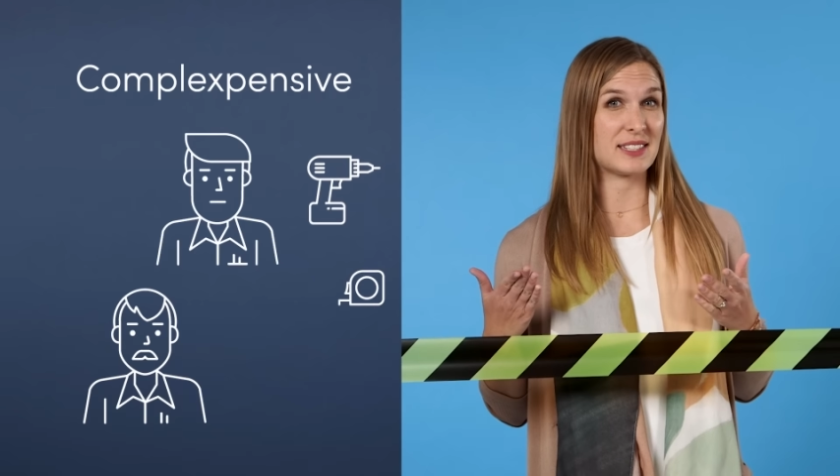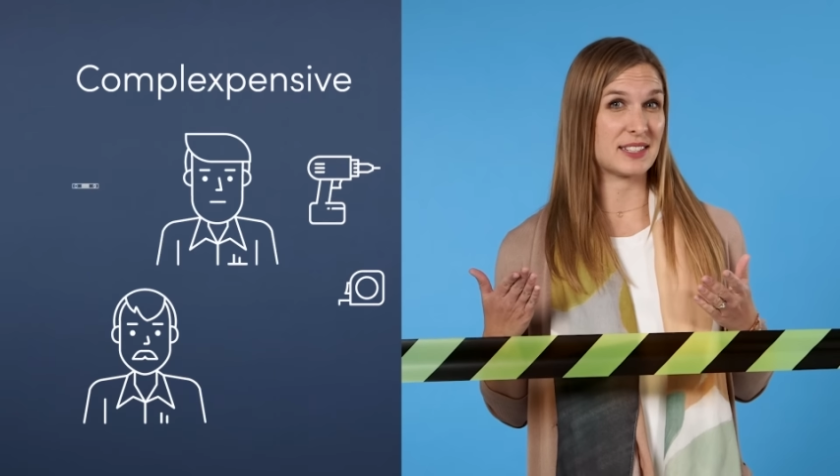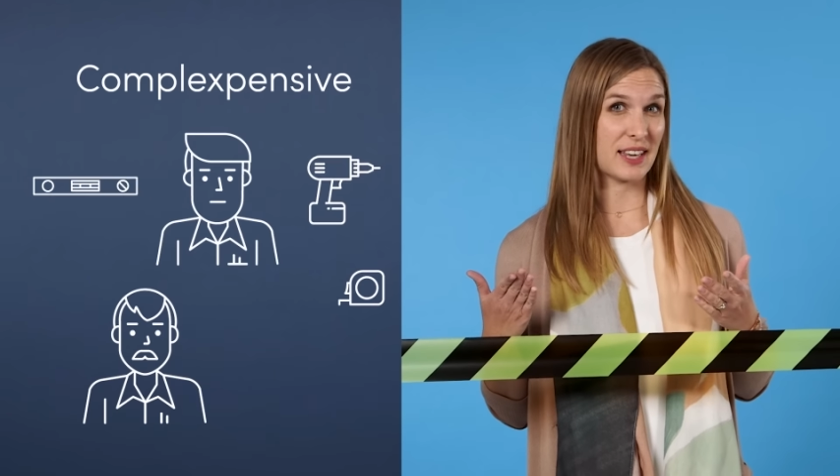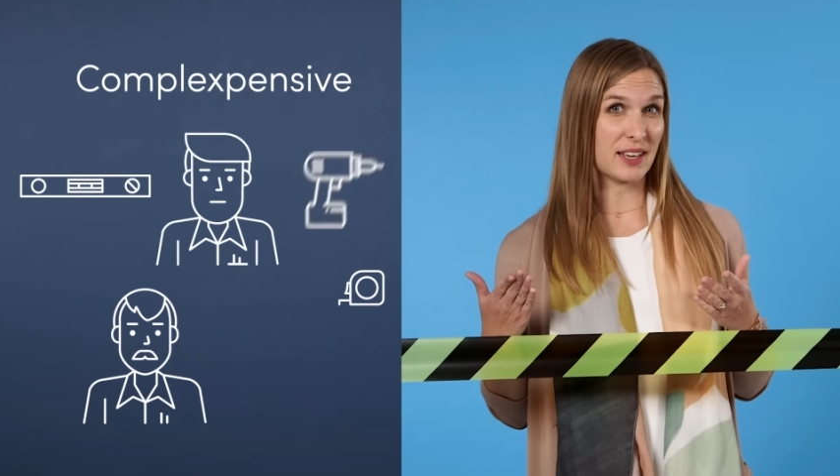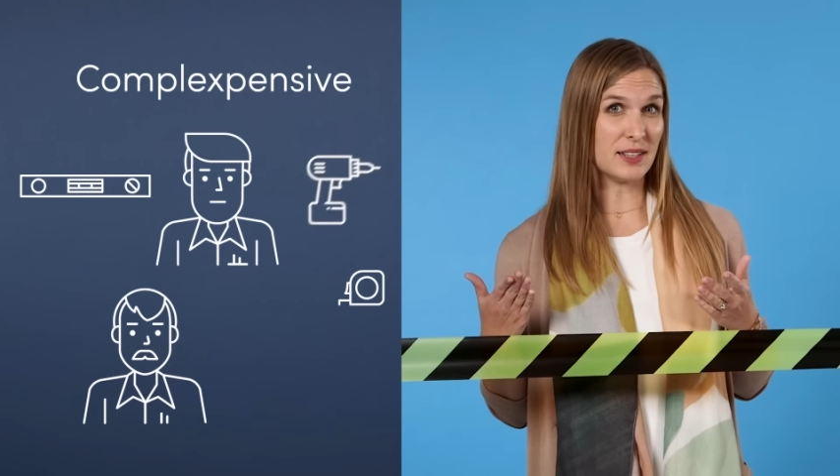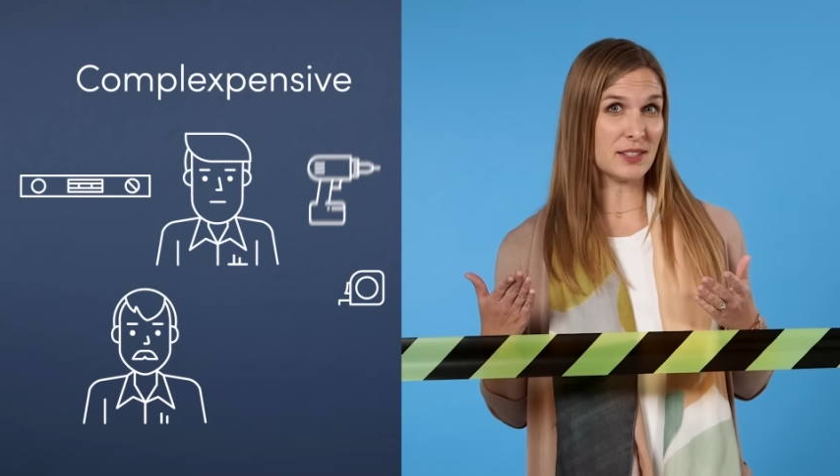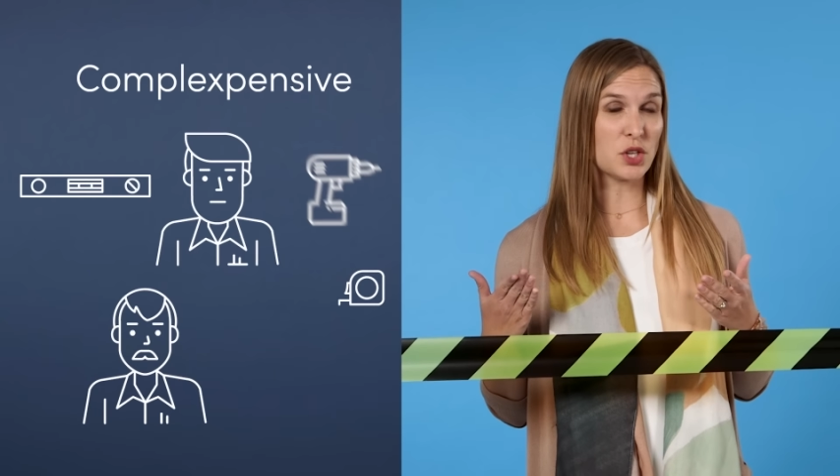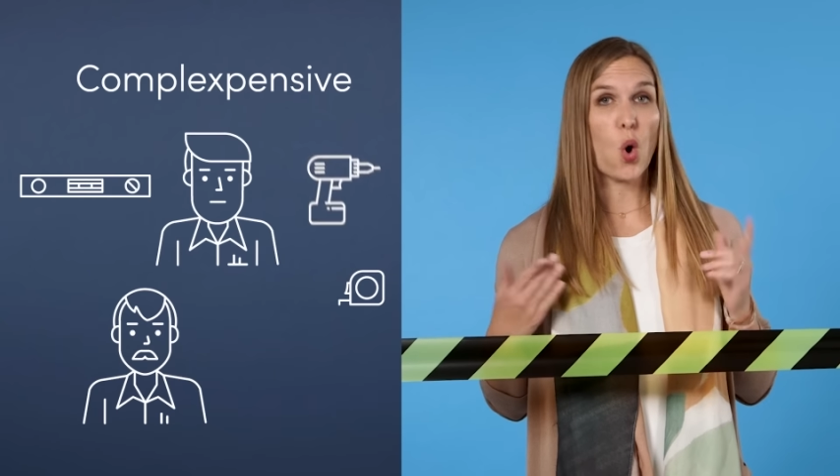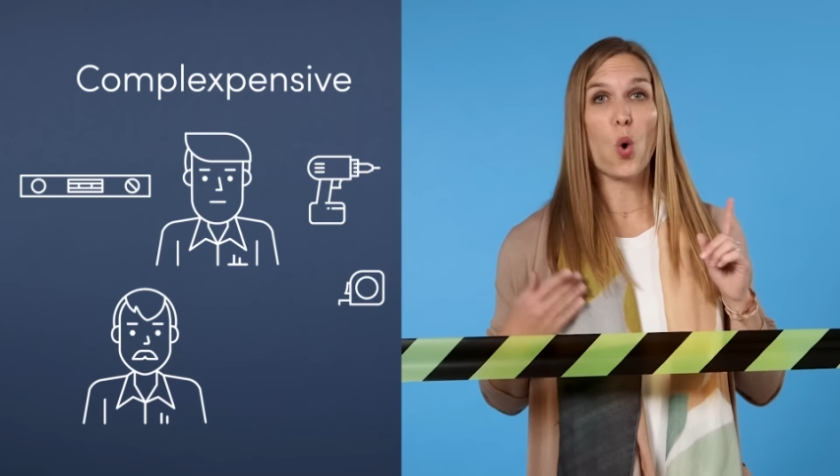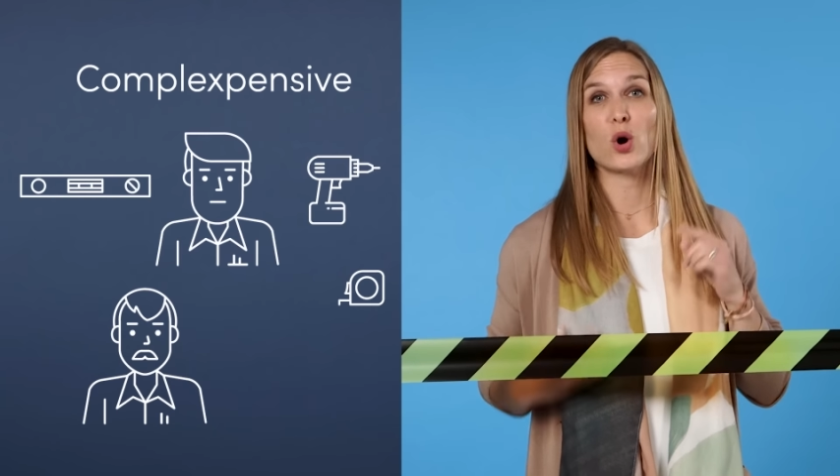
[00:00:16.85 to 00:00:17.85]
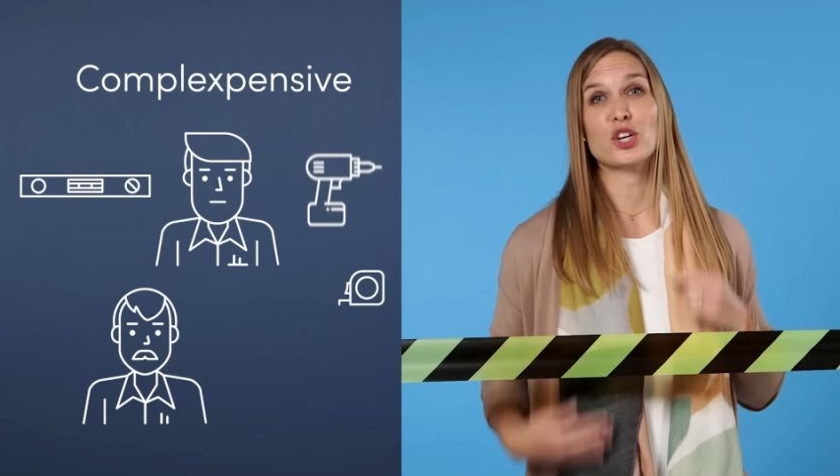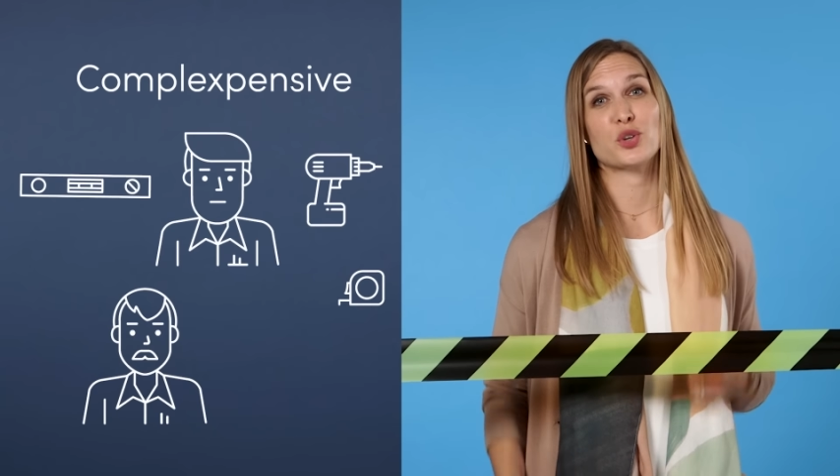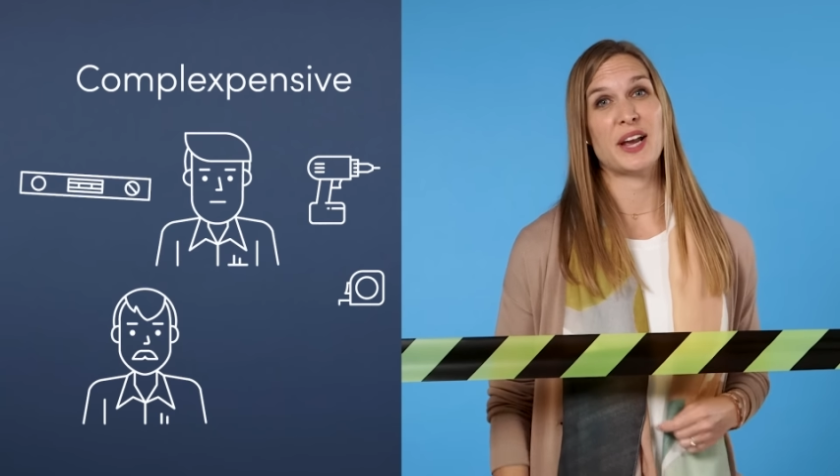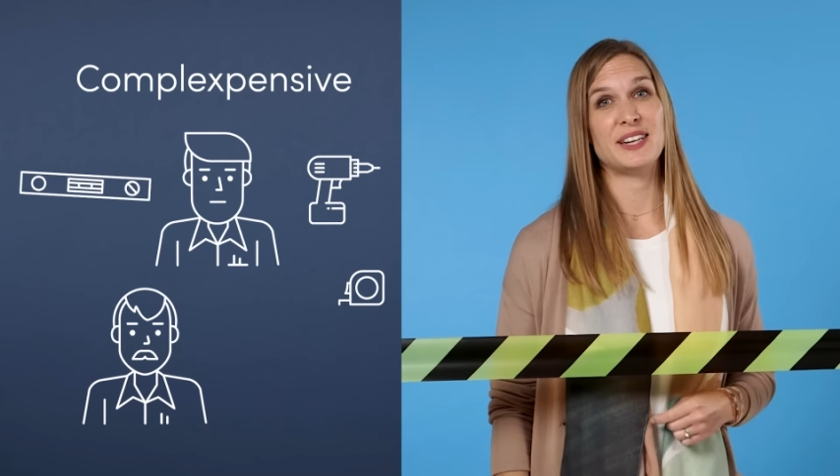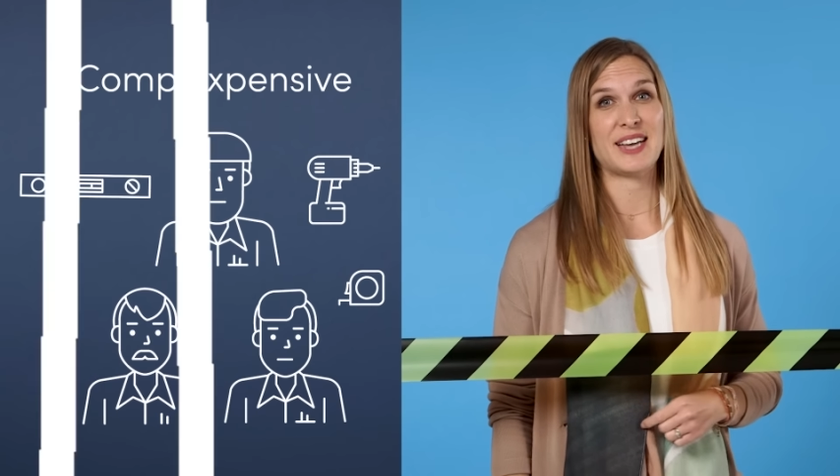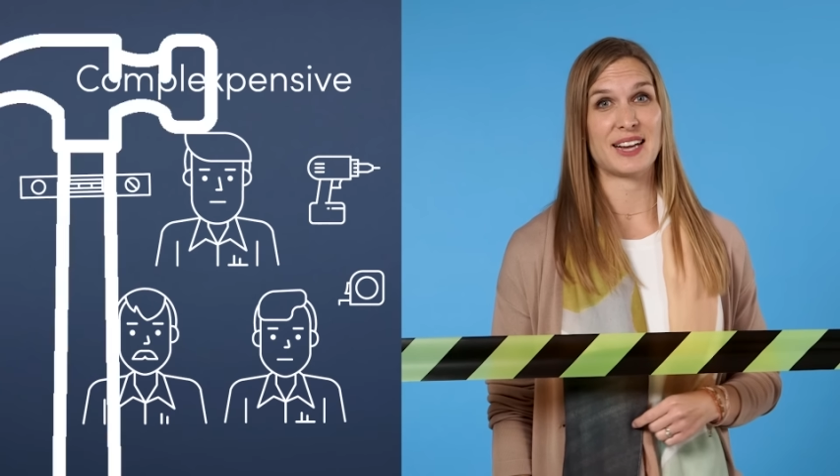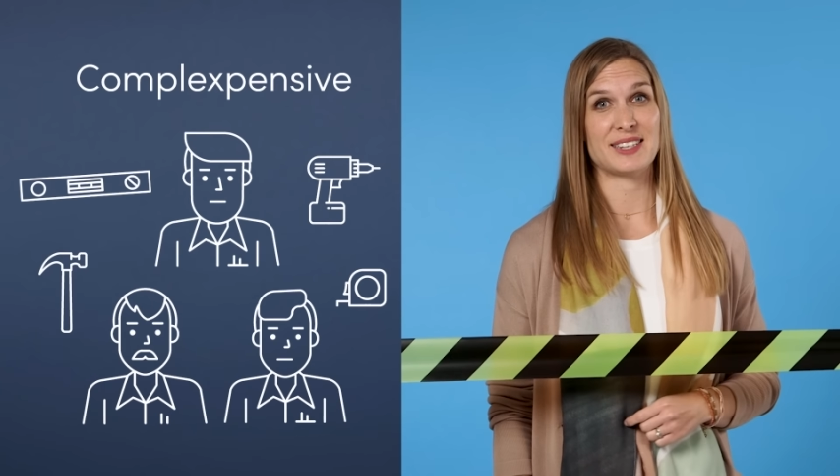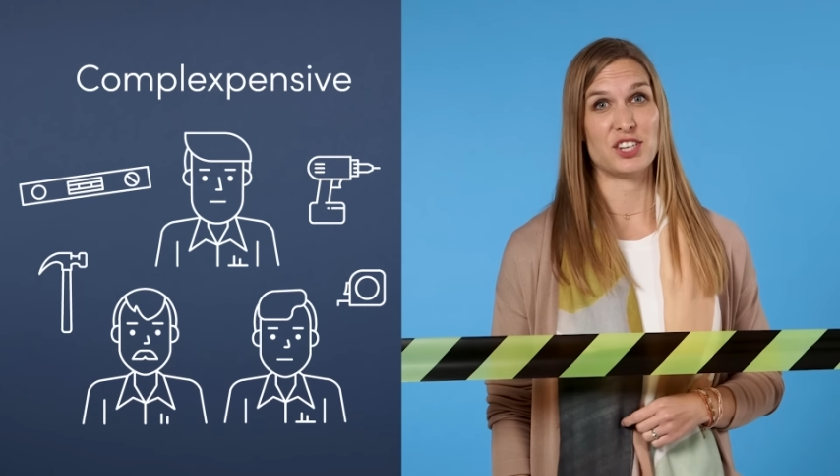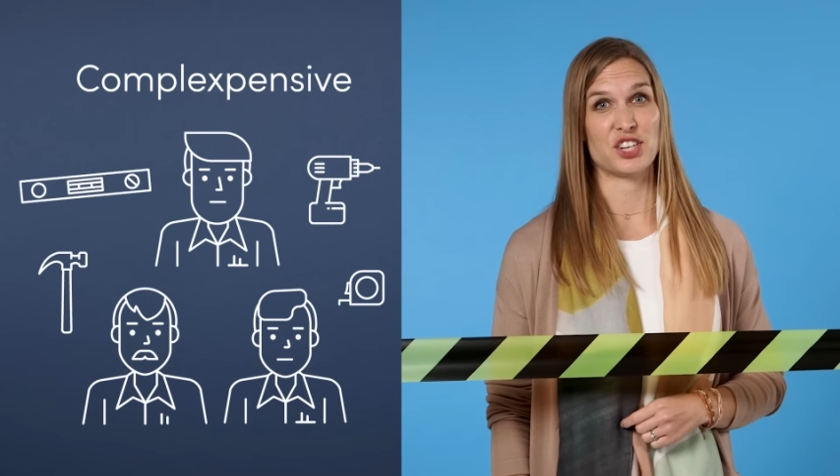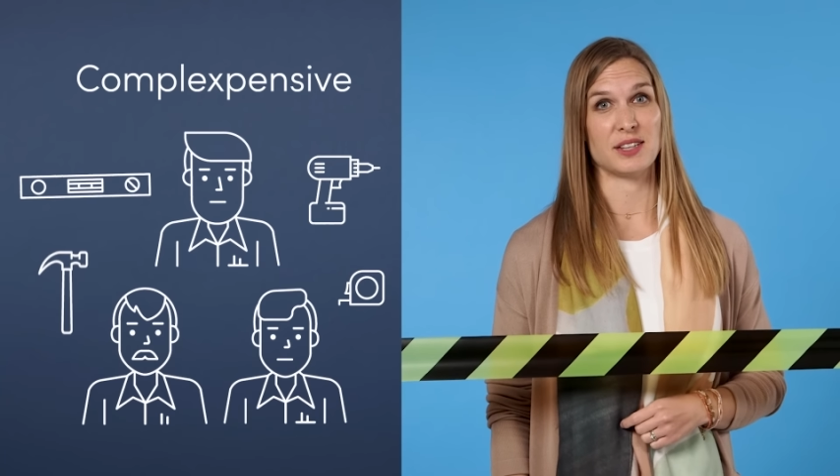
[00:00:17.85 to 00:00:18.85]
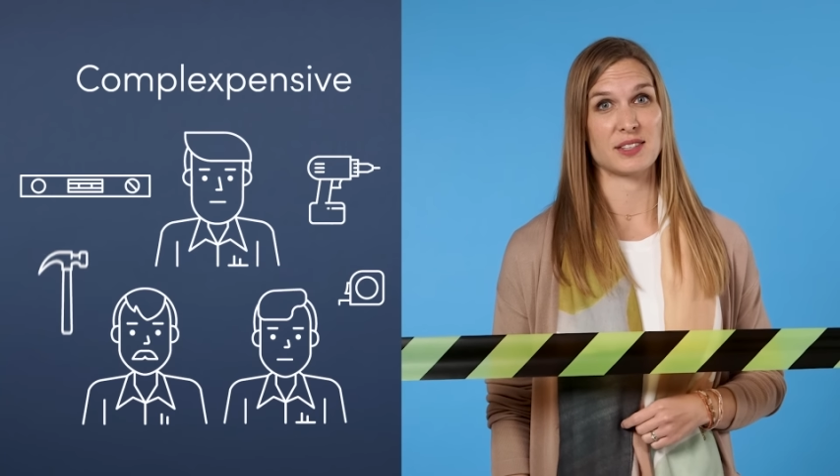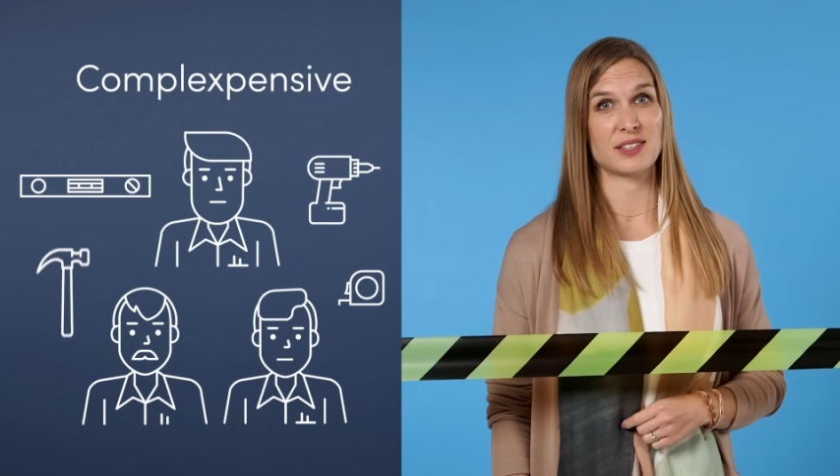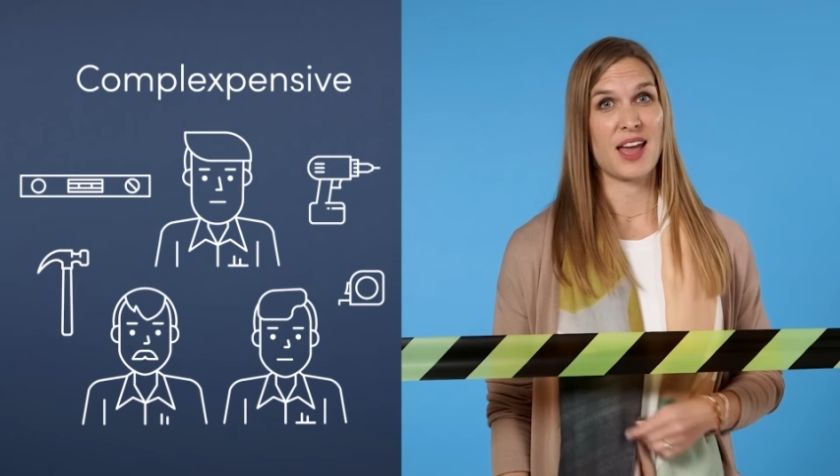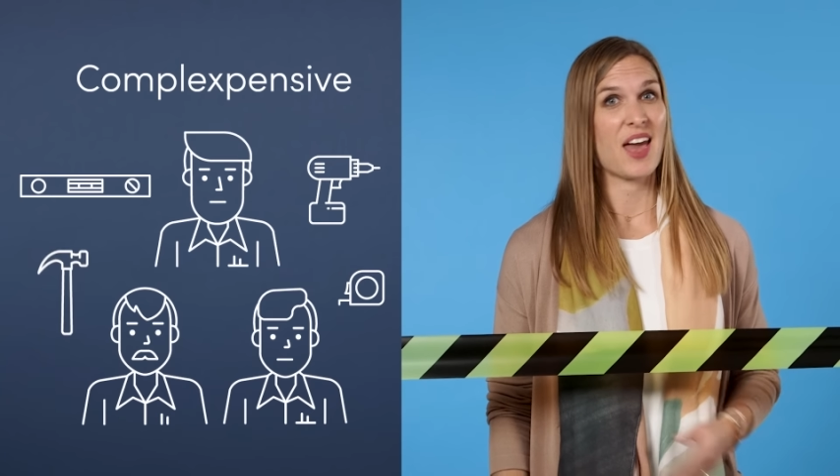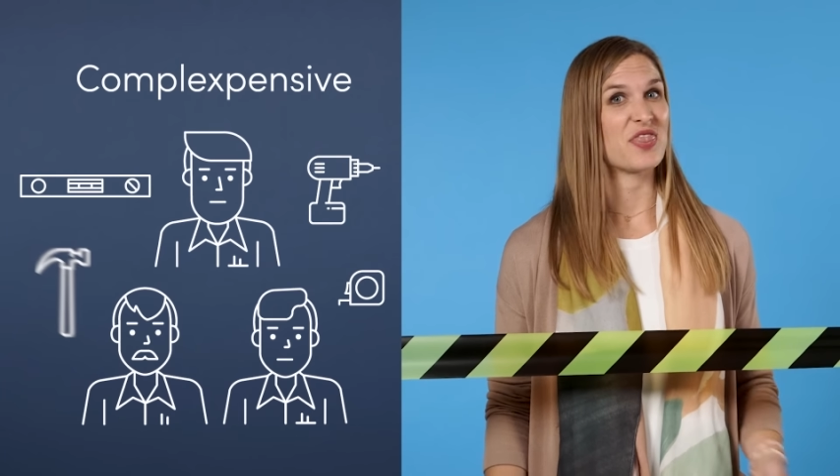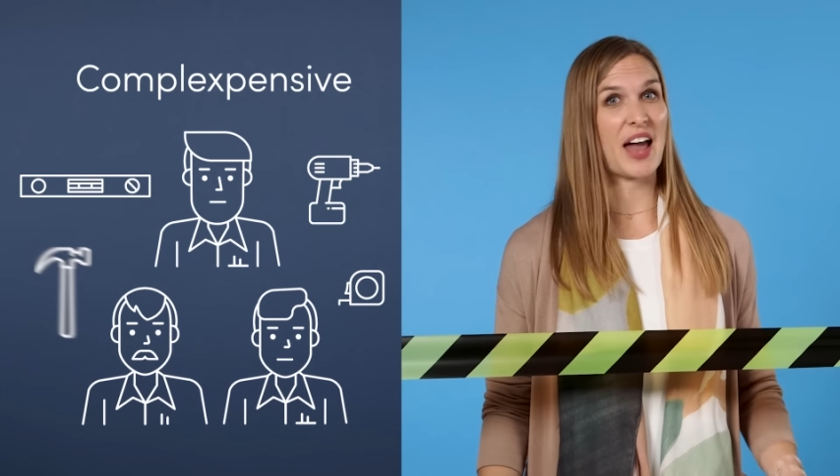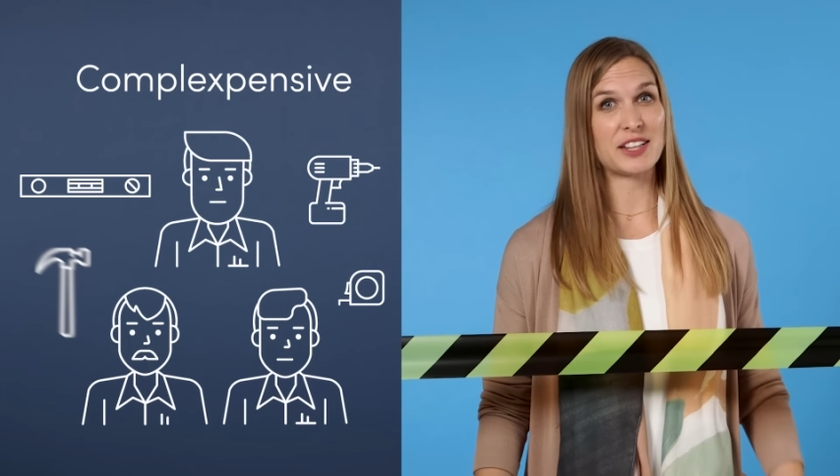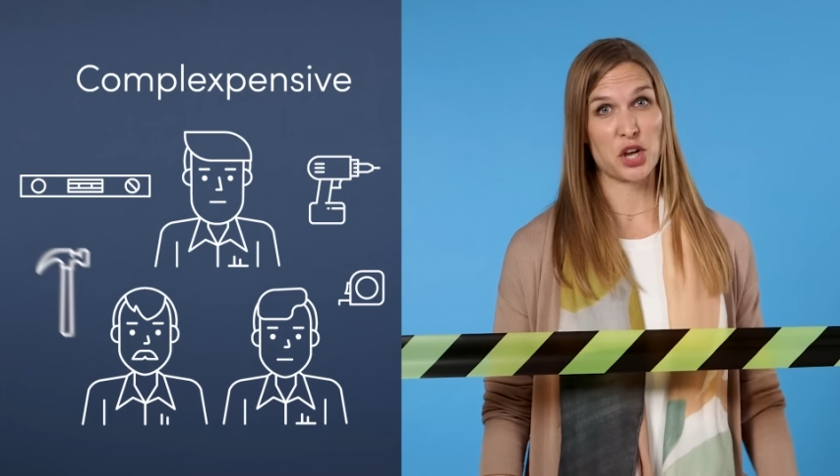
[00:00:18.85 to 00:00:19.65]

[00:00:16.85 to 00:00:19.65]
skills or trained technicians. That's